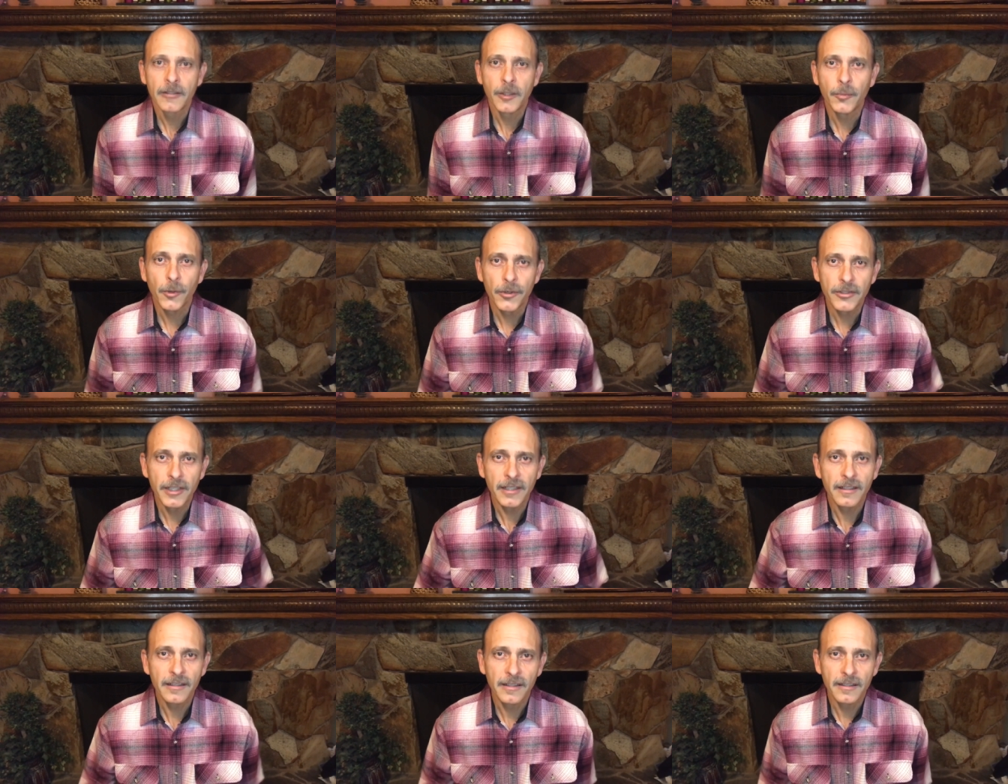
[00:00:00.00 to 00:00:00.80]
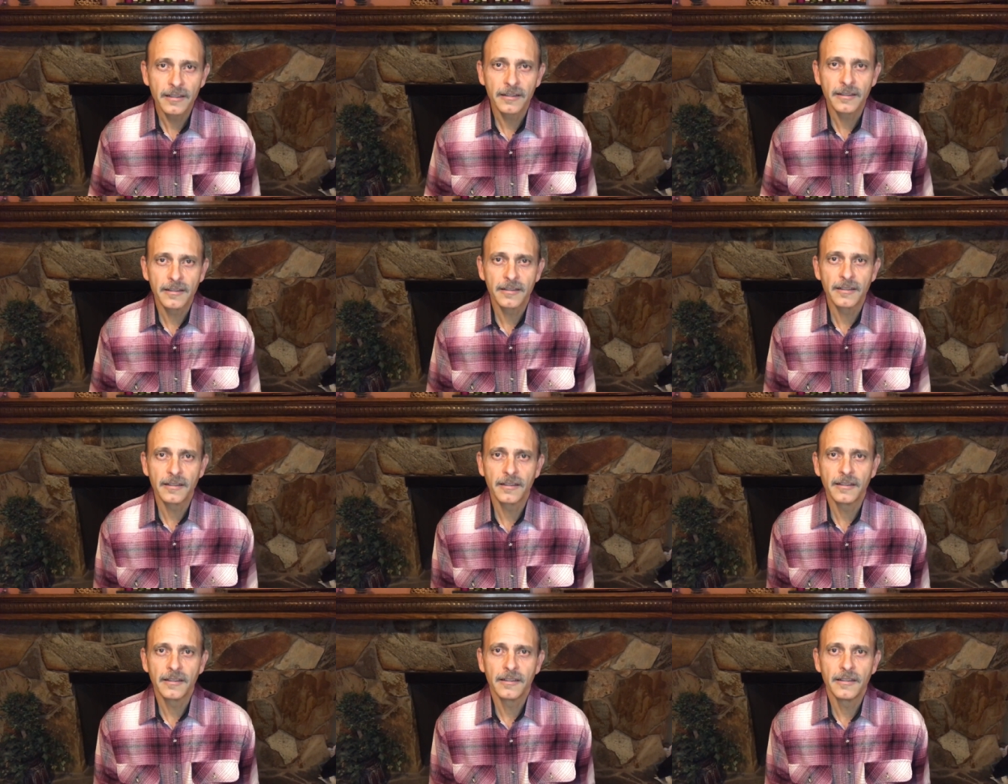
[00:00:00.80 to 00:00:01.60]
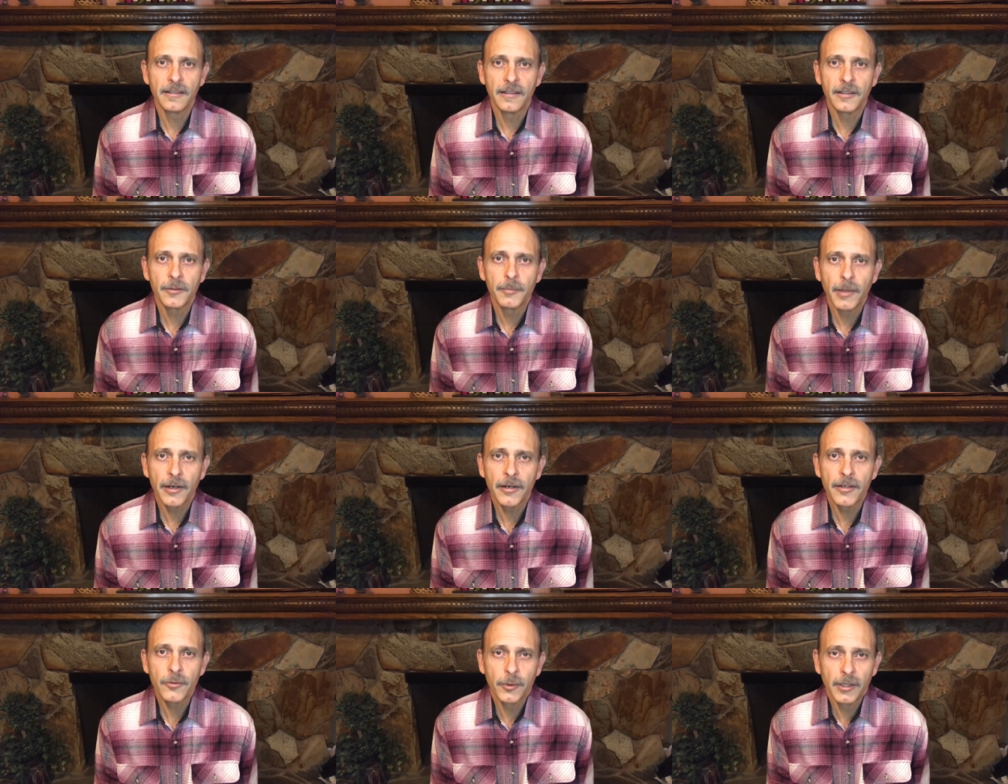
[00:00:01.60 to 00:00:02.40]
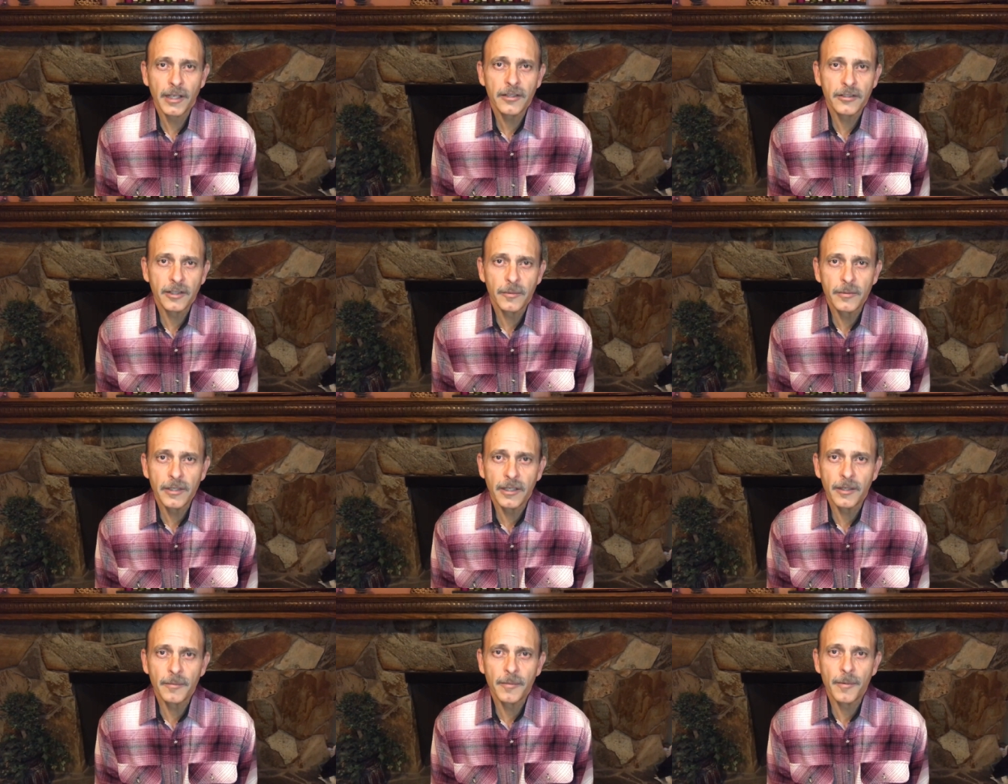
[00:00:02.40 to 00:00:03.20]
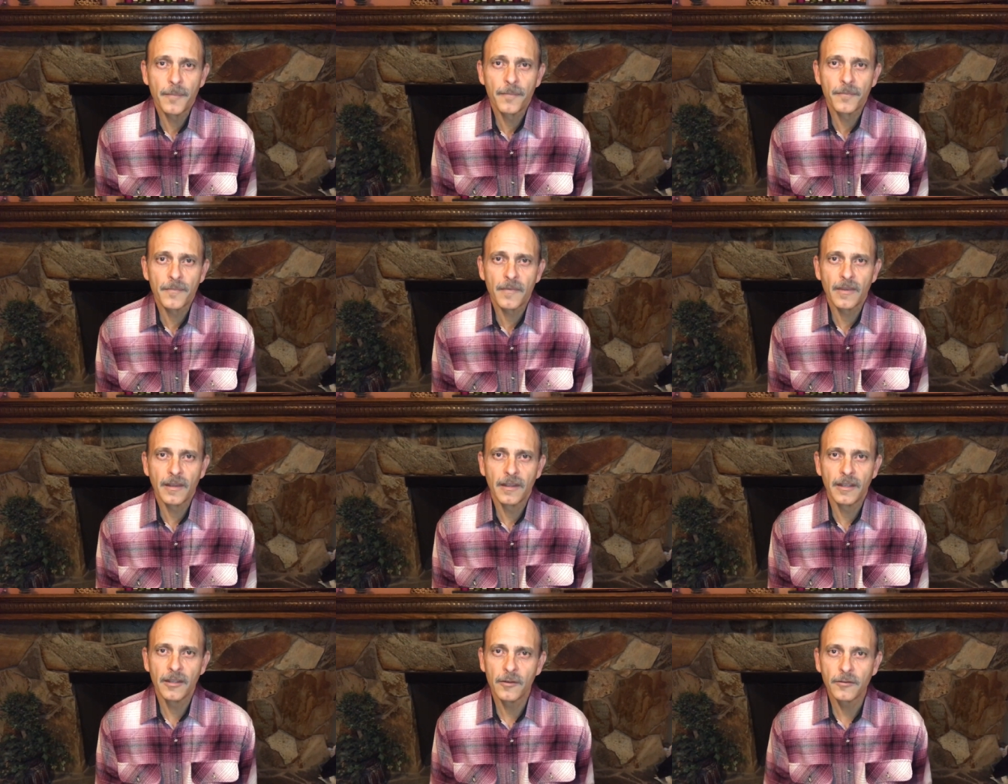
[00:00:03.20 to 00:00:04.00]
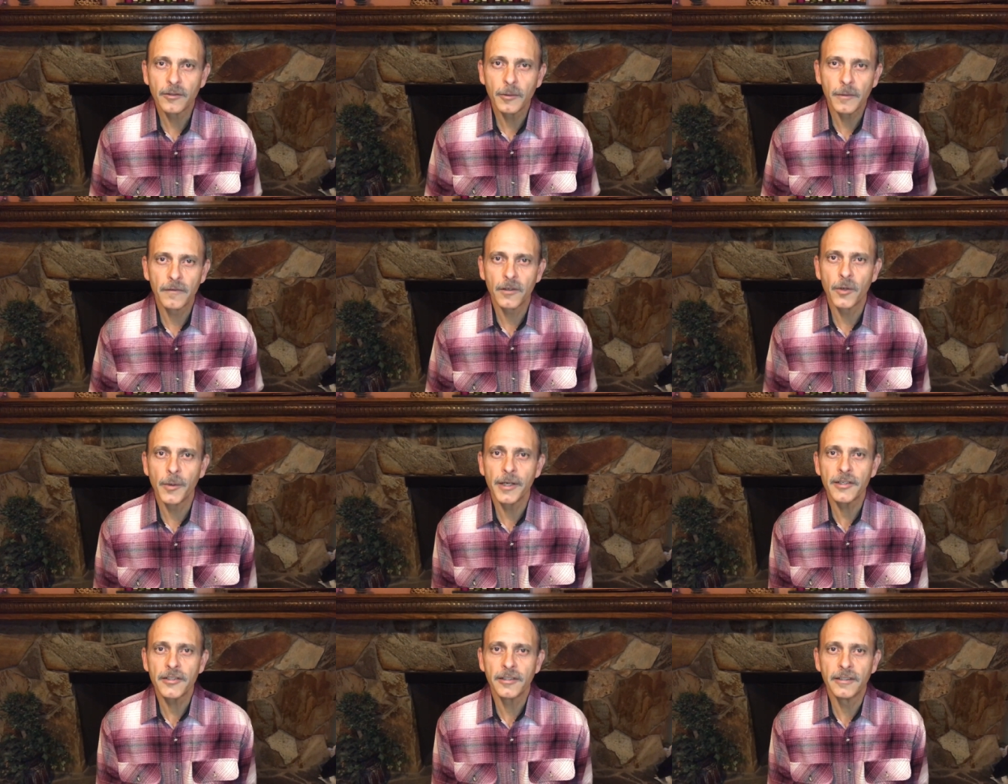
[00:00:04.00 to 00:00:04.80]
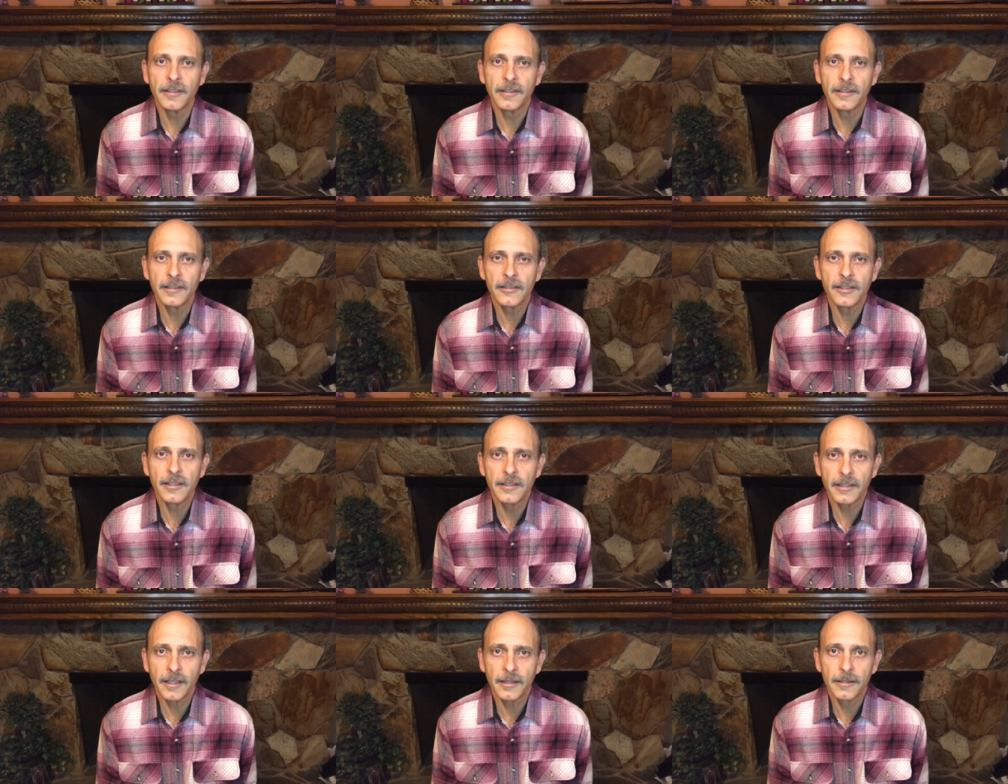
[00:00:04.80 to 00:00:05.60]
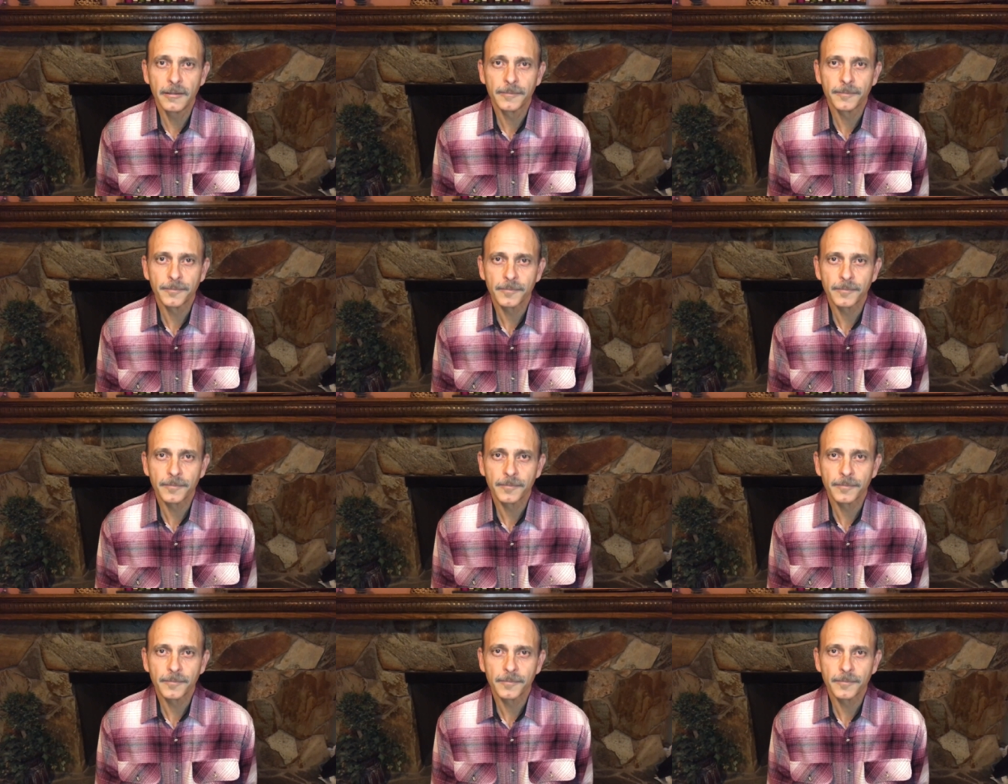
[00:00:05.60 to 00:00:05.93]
She presented this this marriage relationship tip in the form of a question and she said,